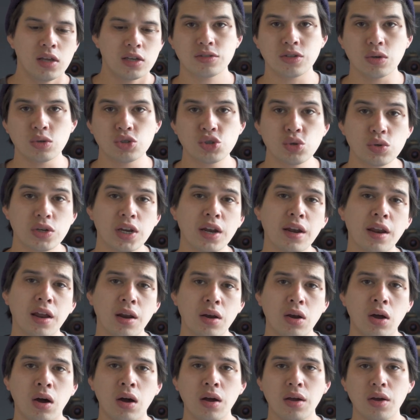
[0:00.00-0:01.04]
So shooting
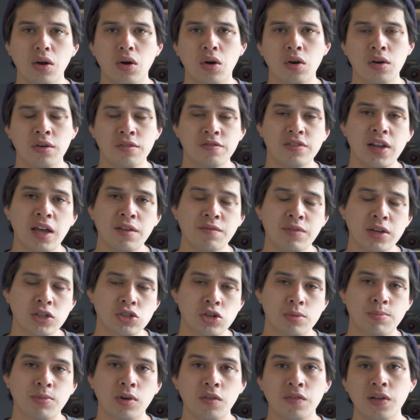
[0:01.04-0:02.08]
in log or in flat
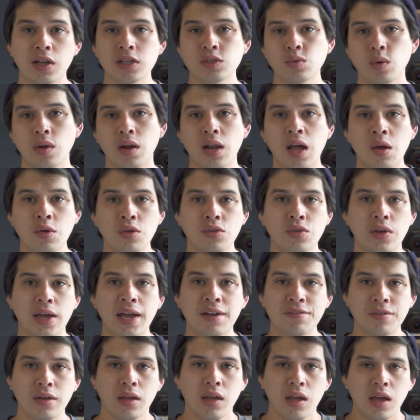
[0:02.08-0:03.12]
picture profiles will allow you to
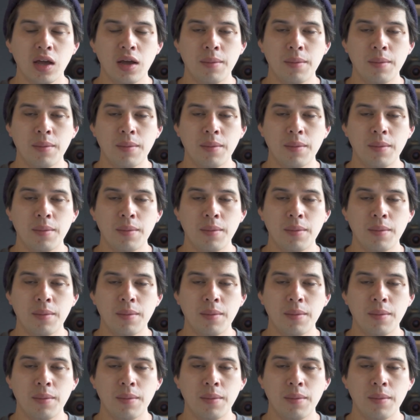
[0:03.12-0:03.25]
have